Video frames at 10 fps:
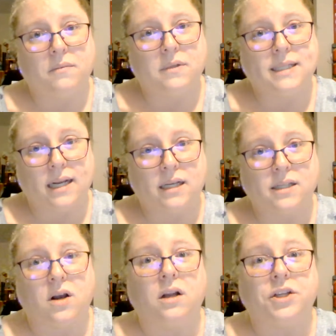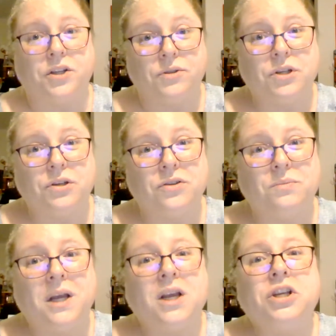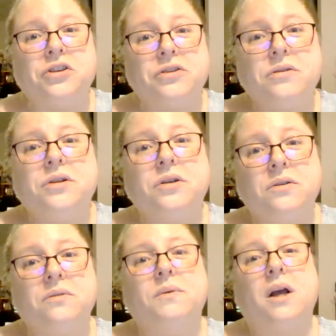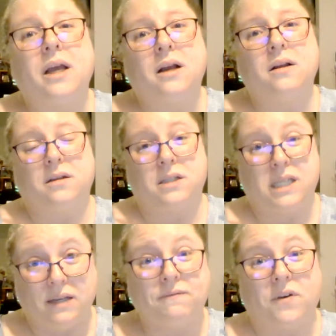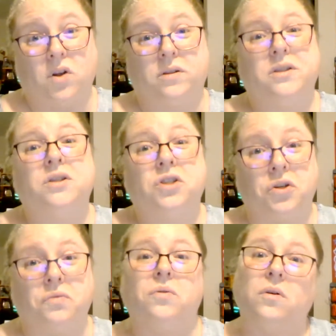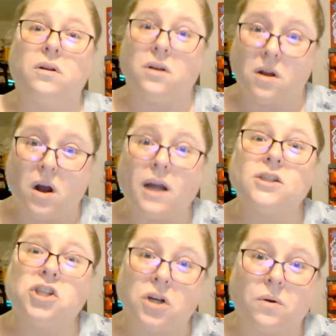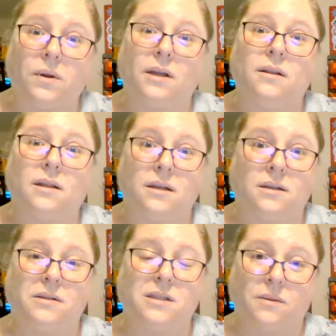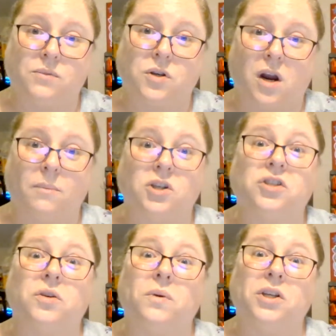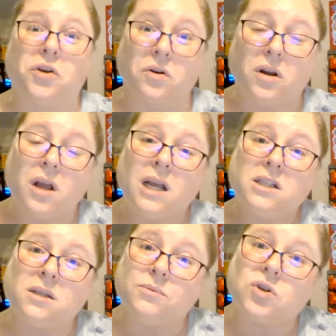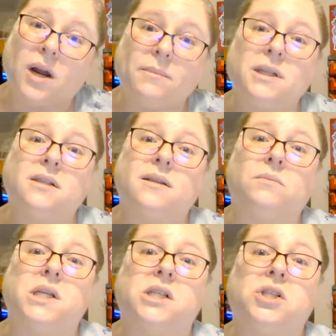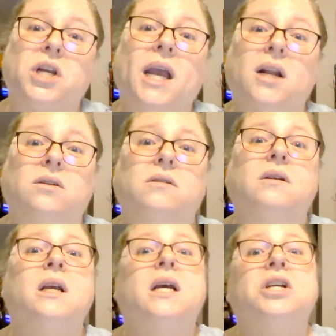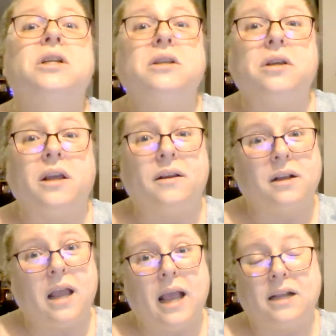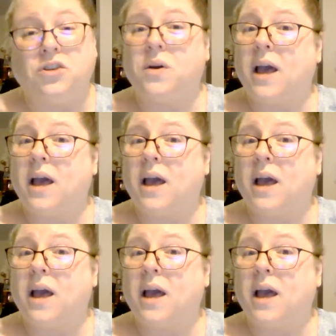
settings on YouTube. YouTube defaults to not showing the subscribers. So when you're subscribing to somebody's channel and you